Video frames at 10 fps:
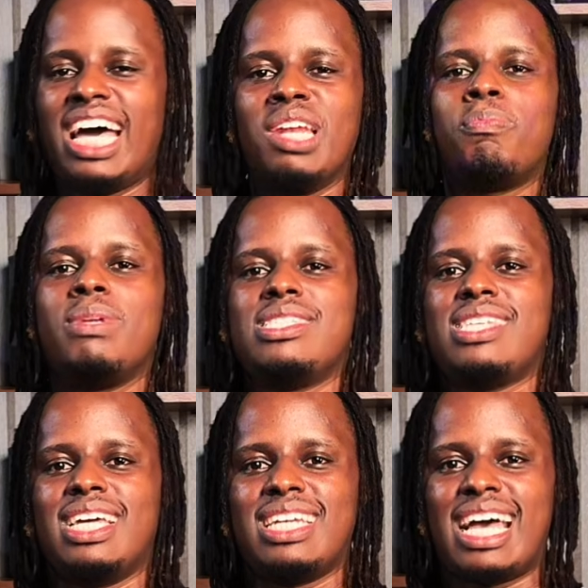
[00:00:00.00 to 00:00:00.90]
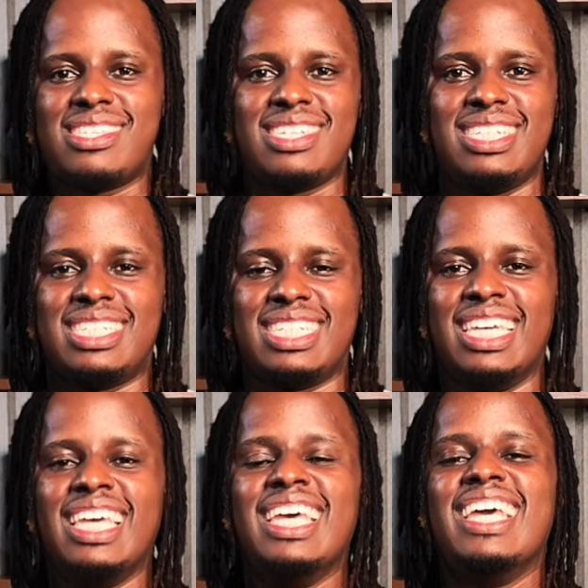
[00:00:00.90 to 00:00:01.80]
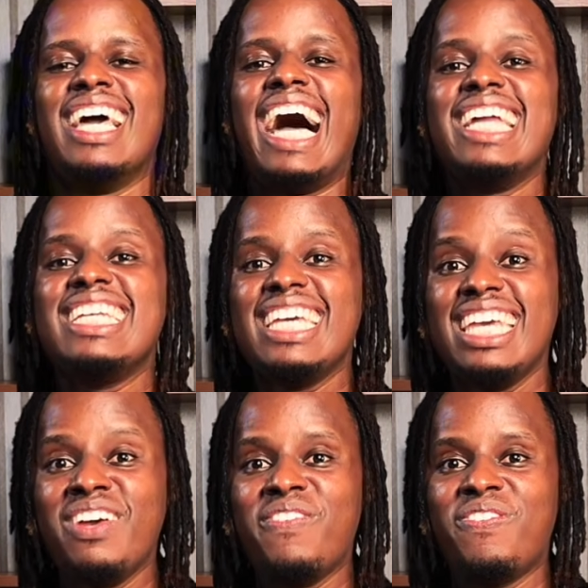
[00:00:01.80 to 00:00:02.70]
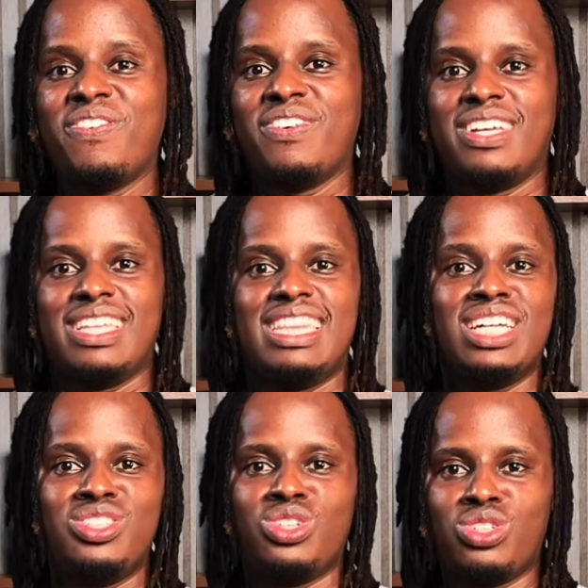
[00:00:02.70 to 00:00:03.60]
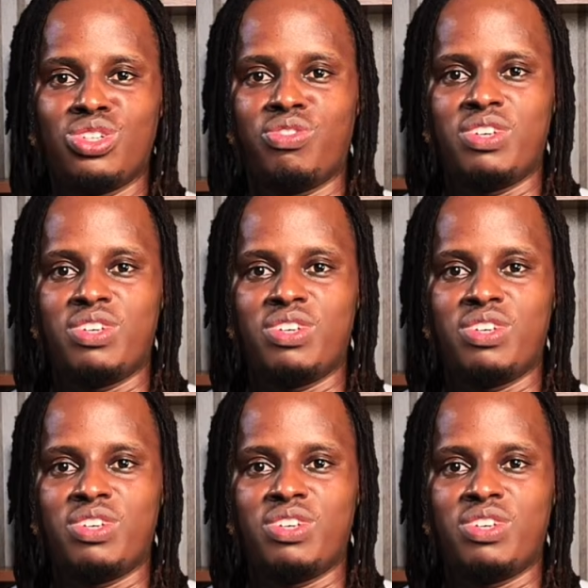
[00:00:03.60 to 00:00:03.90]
unpleasant acidity. And if that shot of